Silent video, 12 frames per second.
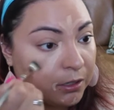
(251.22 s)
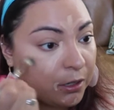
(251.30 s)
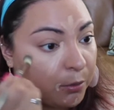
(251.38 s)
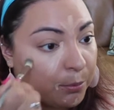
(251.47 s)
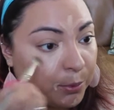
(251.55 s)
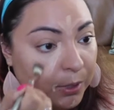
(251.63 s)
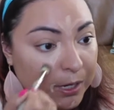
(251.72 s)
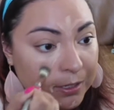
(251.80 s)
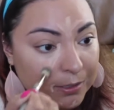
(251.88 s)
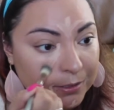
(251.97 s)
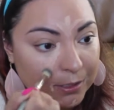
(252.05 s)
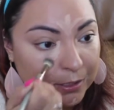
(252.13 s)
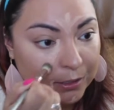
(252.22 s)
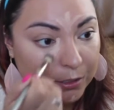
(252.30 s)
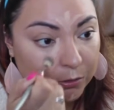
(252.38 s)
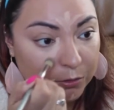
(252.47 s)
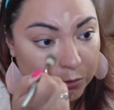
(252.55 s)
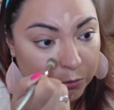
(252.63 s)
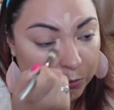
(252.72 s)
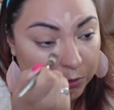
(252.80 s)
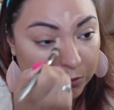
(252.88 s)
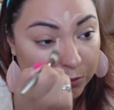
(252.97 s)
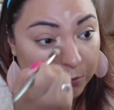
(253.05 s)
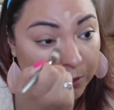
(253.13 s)
I'll press and then I'll
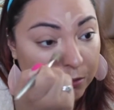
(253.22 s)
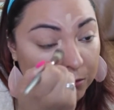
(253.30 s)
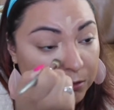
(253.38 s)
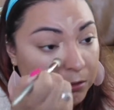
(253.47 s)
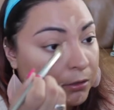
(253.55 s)
swirl it around.